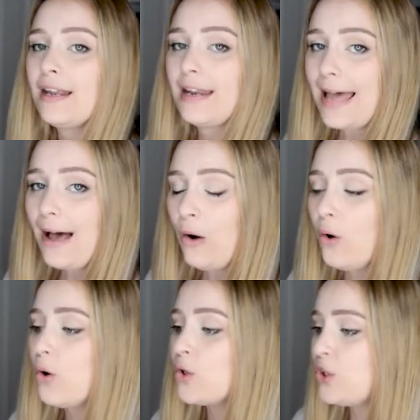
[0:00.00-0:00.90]

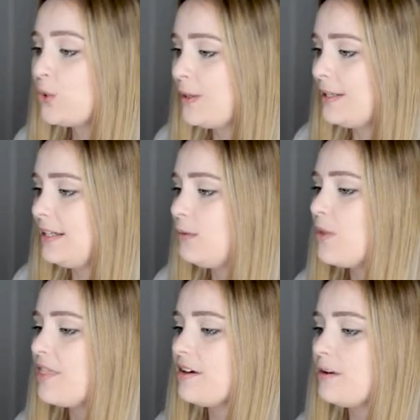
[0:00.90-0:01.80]
Now on Unity,
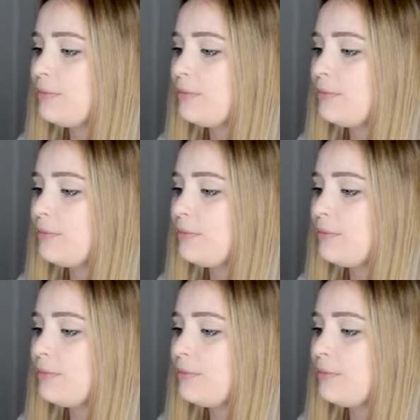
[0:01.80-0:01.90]
with the